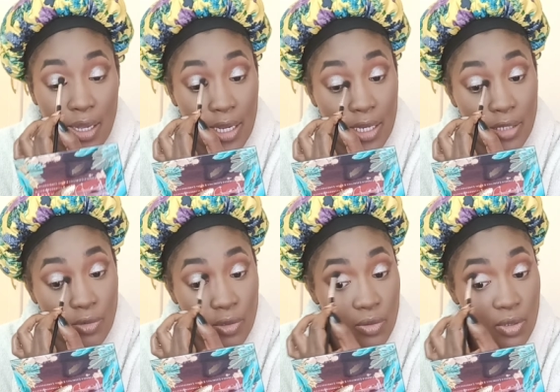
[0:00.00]
and I
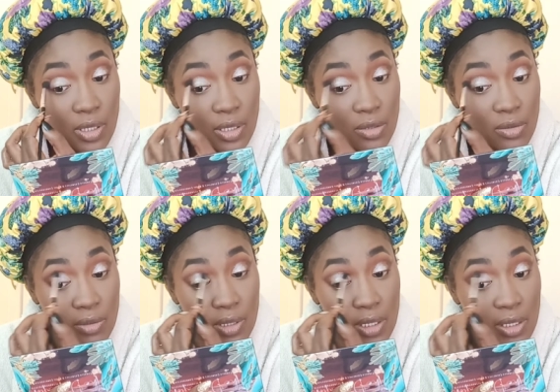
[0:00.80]
ain't doing no cut
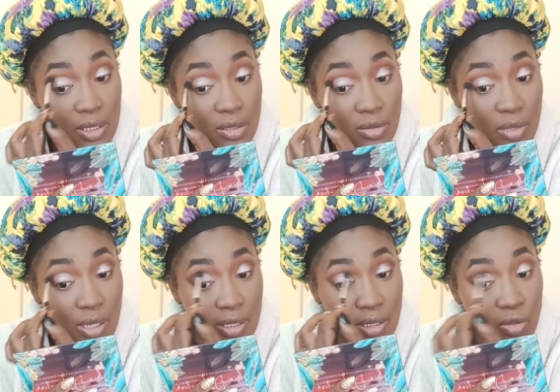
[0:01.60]
crease so
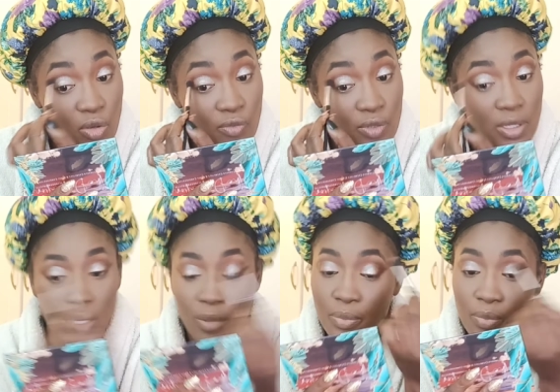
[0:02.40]
I soften
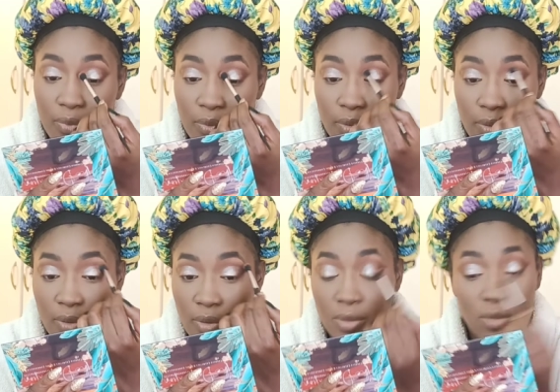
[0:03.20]
it up
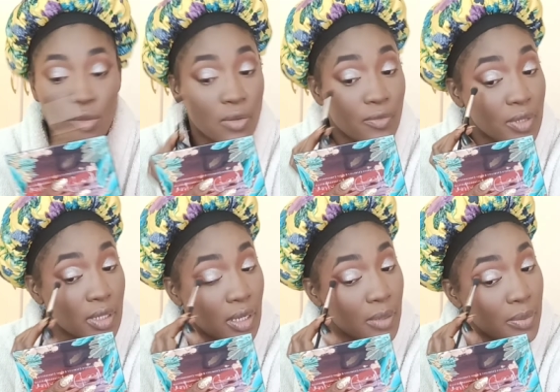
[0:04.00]
soften
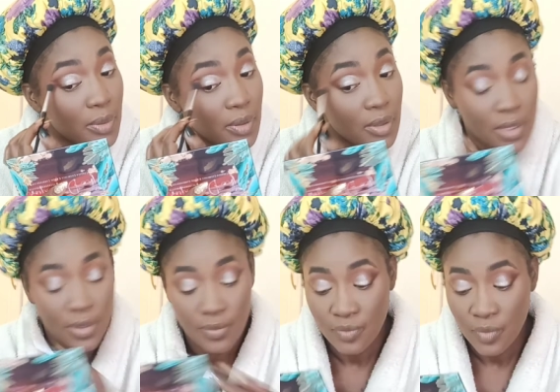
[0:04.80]
it up
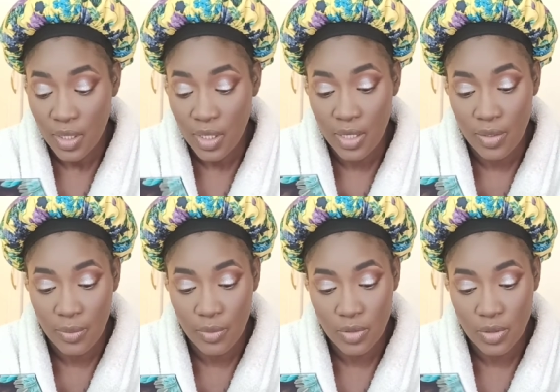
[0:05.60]
and
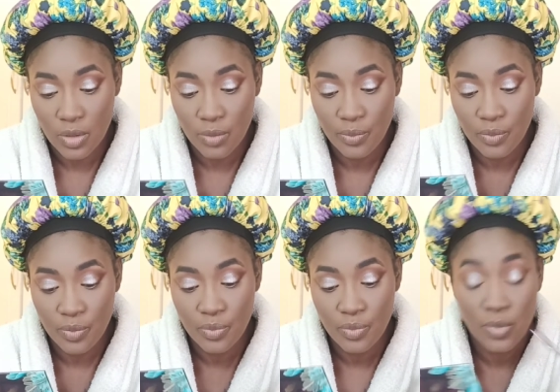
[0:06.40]
I'm going
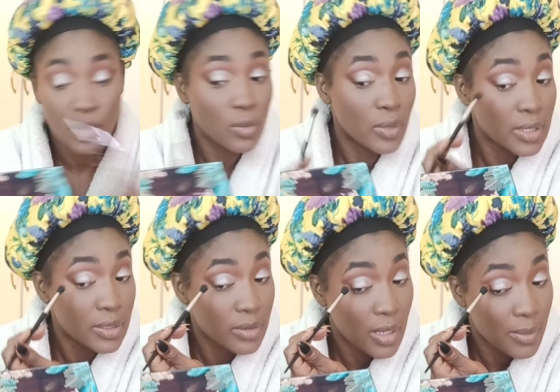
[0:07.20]
to go
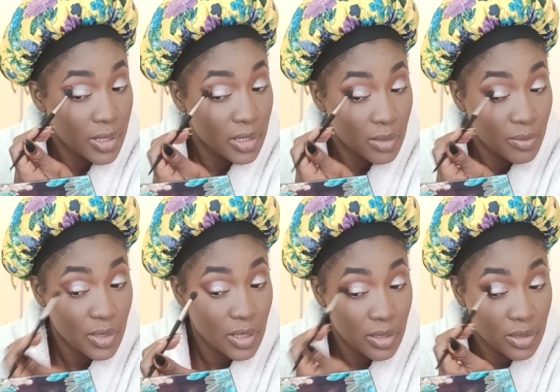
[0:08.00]
in crab and
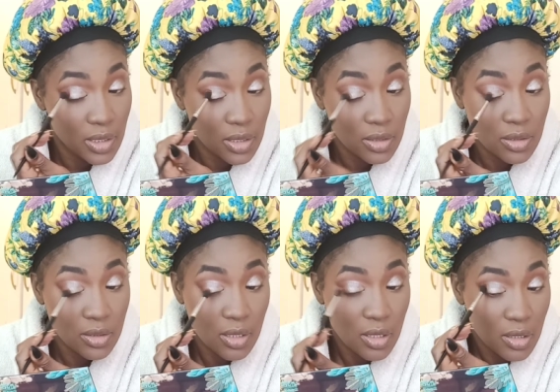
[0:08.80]
dumpling and
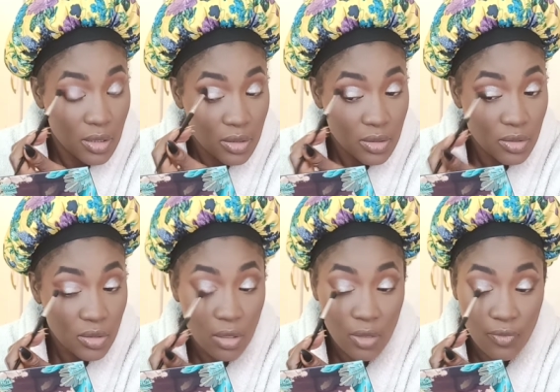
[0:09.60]

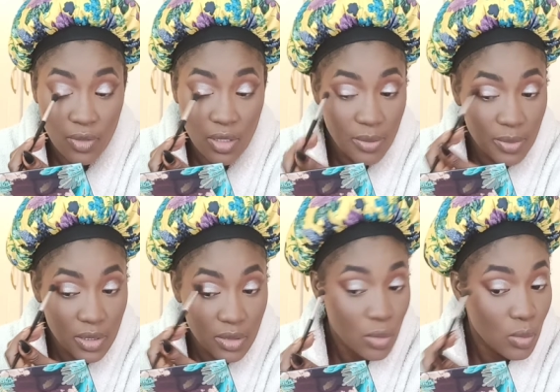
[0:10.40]
just soften up
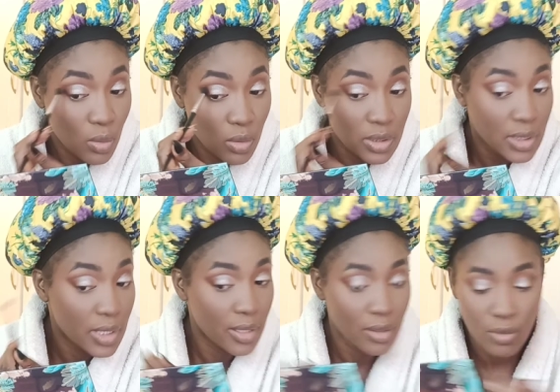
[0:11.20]
this whole
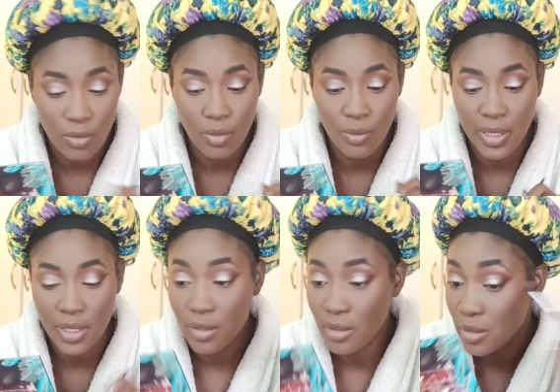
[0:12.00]
thing oh
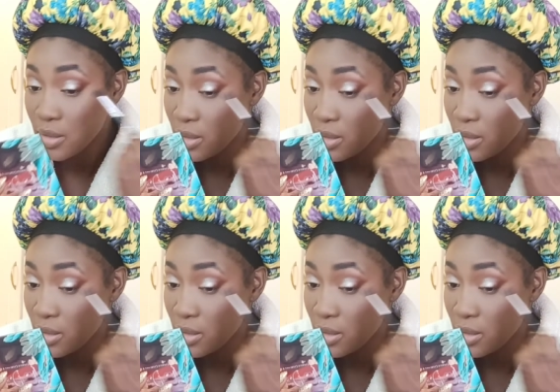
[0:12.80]
my